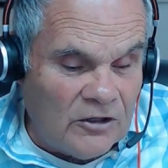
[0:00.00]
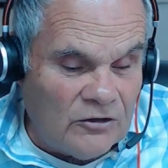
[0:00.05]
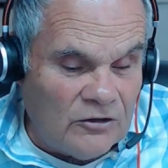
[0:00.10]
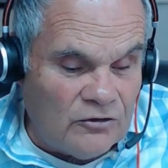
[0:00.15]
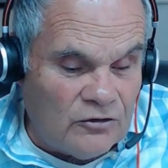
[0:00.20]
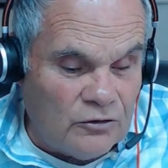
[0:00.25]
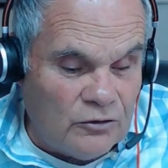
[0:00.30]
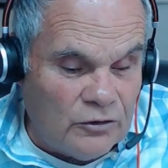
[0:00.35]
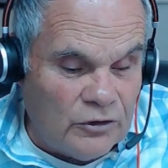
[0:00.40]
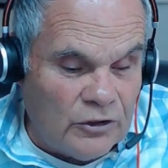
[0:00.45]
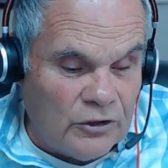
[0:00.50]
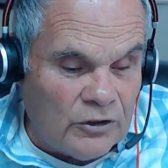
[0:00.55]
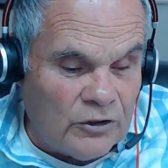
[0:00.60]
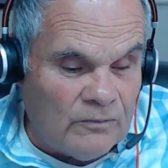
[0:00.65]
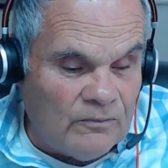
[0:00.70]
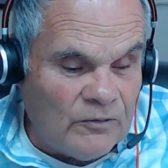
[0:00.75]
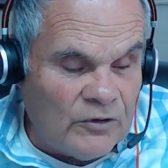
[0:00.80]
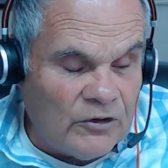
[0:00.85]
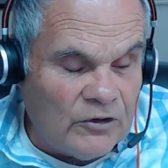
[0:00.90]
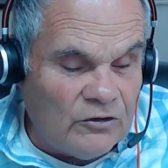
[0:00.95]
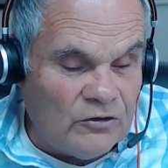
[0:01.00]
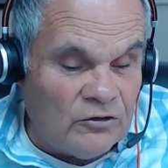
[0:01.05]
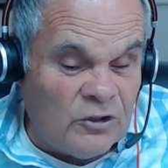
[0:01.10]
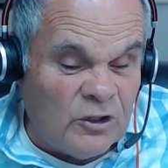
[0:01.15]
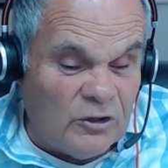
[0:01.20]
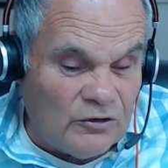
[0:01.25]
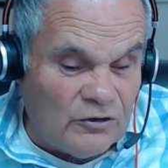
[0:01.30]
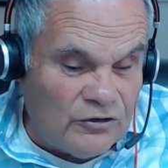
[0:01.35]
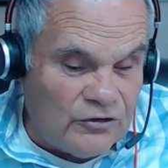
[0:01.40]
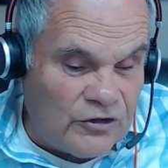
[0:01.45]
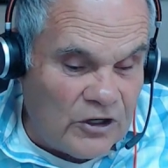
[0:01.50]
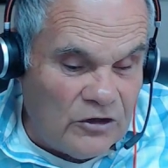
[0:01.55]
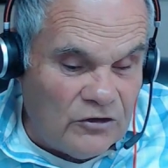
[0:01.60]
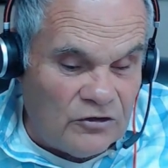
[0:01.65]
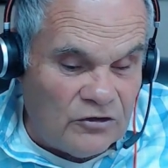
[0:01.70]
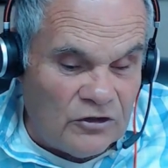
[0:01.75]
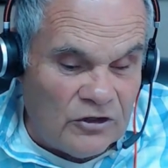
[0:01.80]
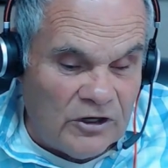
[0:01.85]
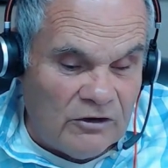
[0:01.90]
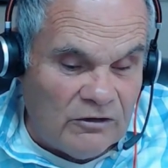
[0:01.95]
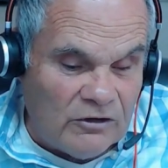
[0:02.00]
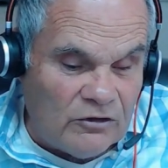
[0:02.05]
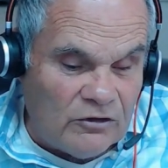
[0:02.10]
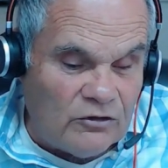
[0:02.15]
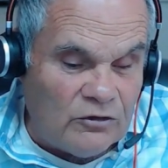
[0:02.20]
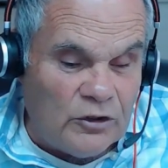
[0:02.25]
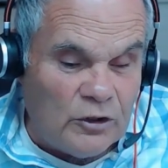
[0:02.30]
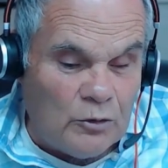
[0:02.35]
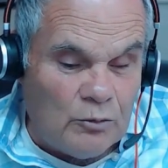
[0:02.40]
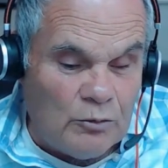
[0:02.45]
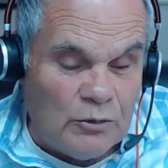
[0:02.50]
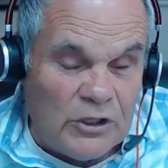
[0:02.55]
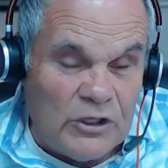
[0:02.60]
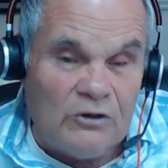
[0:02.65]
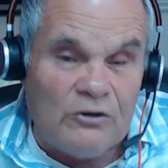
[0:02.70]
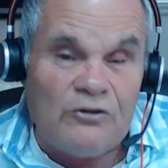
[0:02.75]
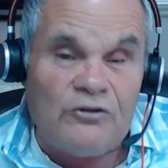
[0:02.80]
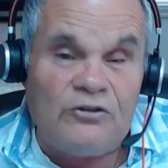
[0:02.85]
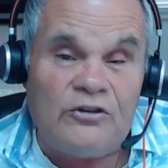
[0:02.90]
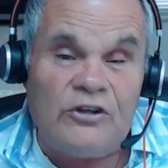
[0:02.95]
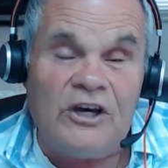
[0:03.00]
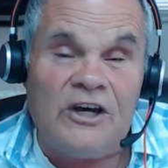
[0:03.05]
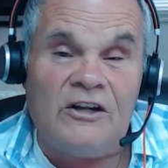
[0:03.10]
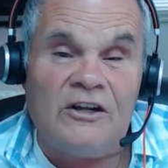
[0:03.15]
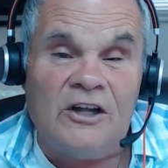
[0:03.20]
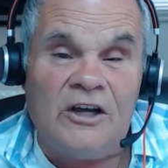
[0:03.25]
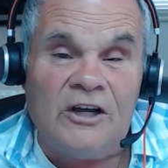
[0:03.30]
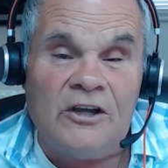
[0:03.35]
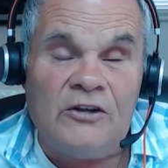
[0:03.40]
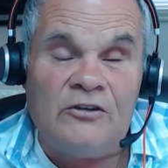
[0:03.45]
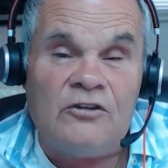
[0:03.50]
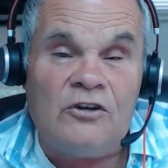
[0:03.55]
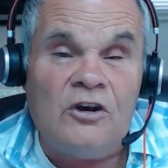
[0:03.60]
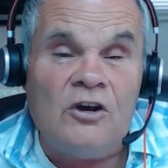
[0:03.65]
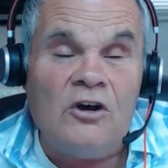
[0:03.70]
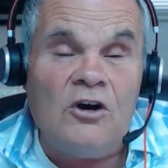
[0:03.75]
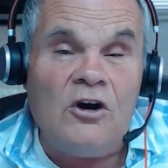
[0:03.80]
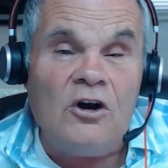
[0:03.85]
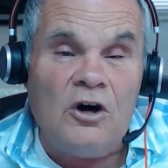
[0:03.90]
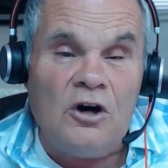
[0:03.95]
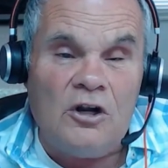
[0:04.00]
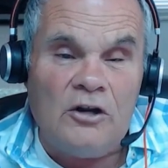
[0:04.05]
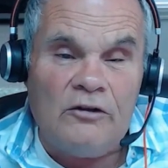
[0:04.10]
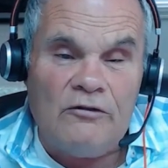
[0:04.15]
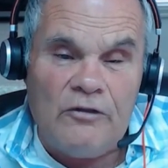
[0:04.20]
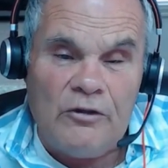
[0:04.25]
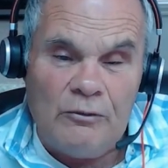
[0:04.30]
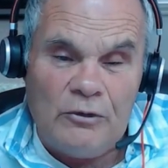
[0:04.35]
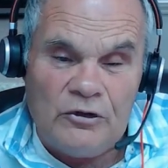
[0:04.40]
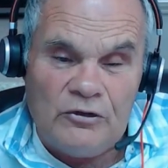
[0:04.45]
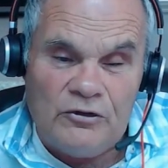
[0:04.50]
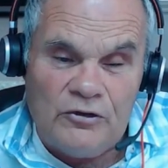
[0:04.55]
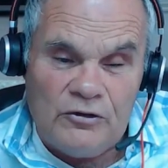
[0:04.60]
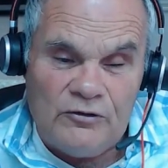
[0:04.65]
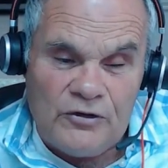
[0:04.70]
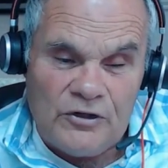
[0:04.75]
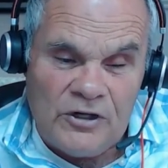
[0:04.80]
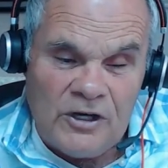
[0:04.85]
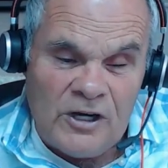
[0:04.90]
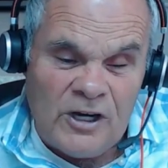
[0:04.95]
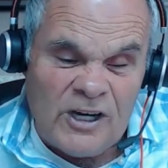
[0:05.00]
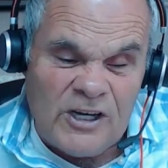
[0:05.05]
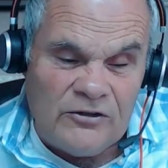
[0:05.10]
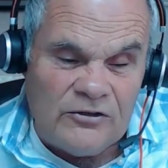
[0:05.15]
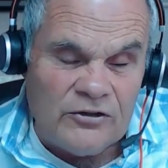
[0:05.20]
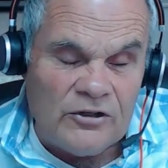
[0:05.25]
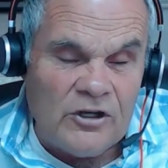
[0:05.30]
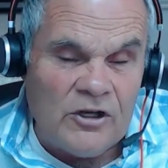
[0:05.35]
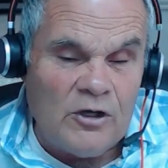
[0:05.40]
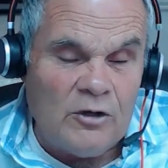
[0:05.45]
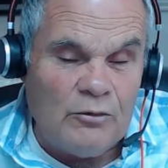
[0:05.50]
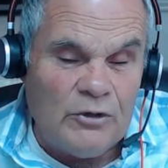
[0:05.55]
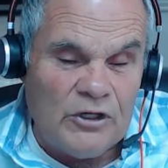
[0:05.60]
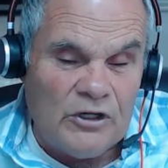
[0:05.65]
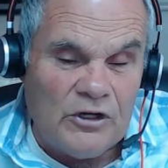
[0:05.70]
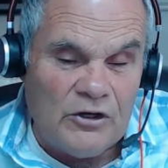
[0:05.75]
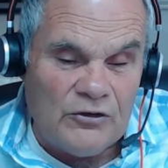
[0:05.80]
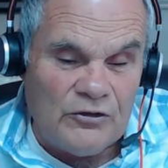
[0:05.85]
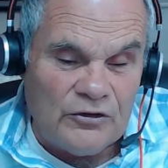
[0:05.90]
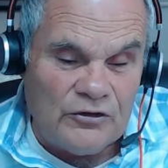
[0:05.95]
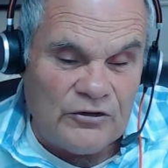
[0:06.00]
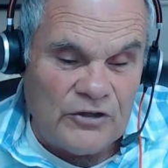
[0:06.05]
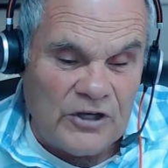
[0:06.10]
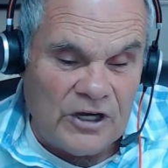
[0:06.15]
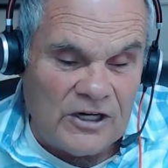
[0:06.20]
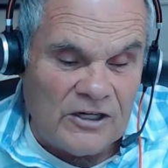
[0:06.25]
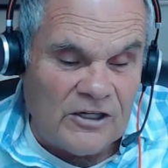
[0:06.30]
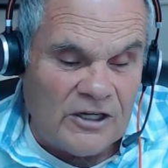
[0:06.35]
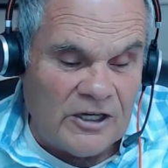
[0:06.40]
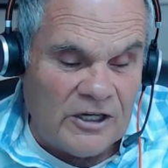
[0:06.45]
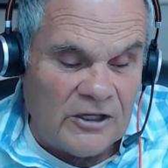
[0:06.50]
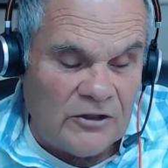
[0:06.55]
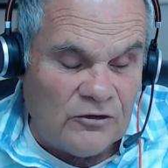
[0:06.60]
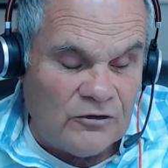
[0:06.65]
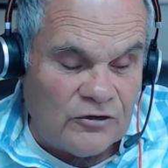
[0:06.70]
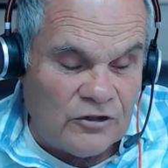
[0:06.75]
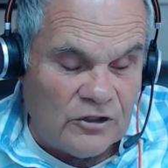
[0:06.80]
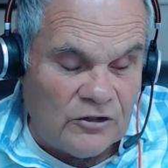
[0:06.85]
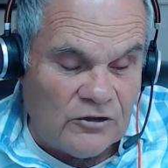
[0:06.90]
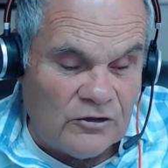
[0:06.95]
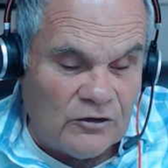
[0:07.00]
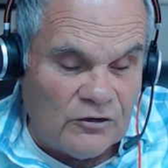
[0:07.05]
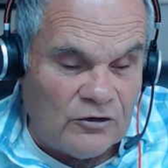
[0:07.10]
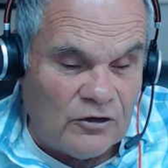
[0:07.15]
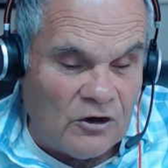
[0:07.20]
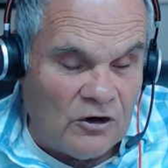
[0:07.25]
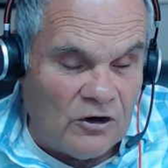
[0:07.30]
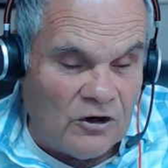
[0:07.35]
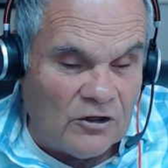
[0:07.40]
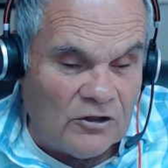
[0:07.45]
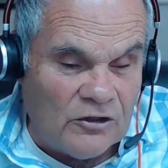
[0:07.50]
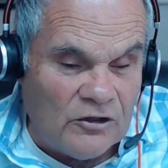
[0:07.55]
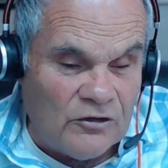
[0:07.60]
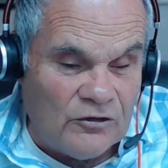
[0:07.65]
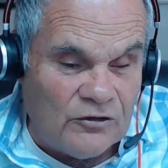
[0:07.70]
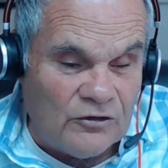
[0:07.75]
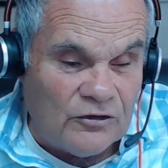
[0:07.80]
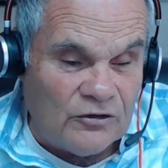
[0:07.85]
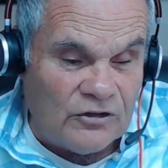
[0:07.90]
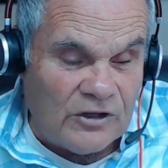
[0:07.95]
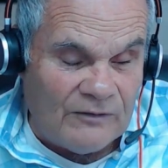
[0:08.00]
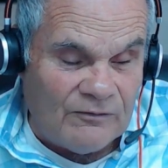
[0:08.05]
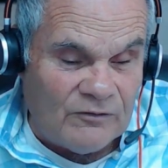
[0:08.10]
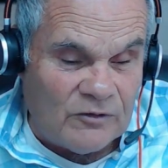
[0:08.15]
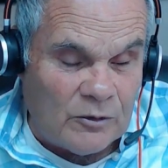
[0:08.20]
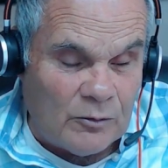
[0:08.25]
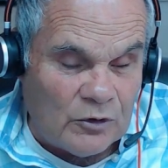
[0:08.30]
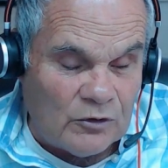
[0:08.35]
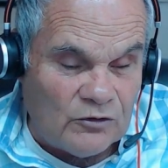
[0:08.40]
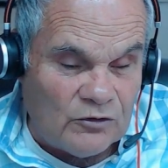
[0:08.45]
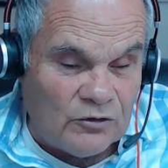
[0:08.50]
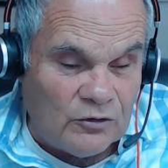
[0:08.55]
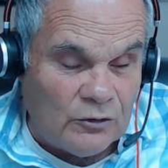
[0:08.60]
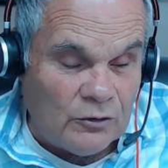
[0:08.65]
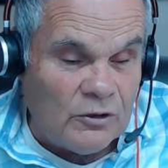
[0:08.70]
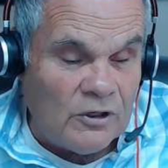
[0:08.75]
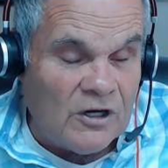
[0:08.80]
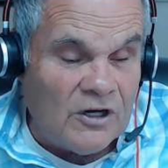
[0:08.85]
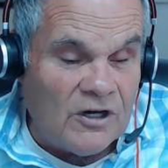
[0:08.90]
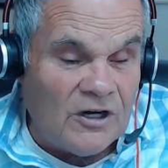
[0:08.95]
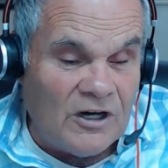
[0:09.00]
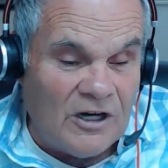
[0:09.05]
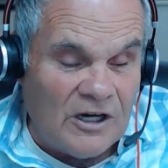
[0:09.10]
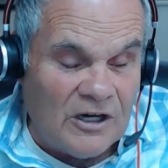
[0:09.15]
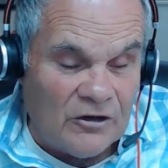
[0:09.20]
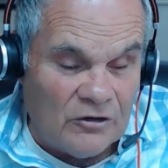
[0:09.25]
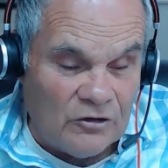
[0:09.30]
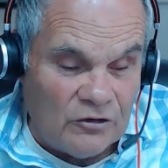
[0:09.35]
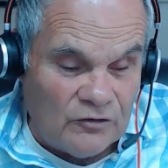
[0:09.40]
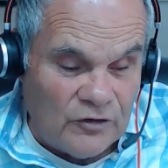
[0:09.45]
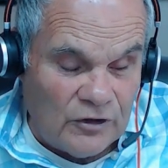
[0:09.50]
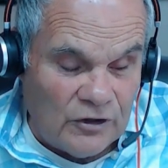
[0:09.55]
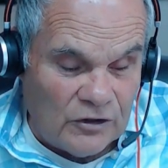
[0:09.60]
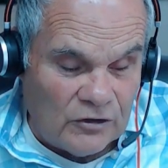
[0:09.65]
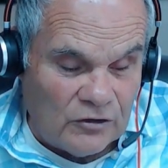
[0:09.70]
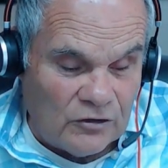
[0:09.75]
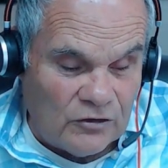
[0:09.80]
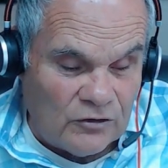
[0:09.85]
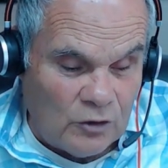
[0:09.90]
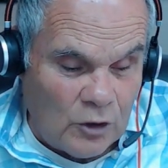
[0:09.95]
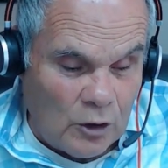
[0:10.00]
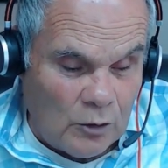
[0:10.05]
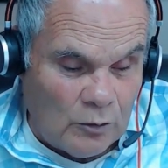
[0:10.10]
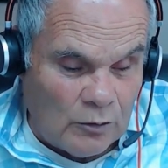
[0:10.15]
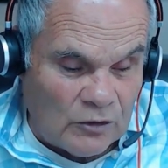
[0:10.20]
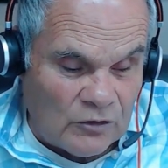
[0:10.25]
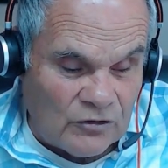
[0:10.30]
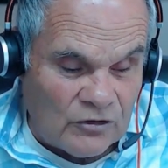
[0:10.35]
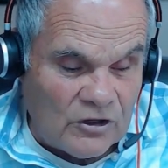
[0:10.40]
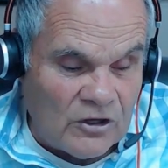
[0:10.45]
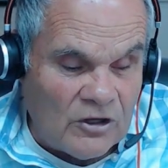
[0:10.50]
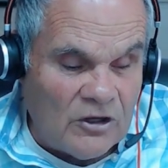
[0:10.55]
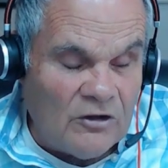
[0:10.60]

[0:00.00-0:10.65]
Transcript: to your geostationary to your MEO satellites, all of them in different heights, because the satellite signals are least susceptible to ionospheric disturbance.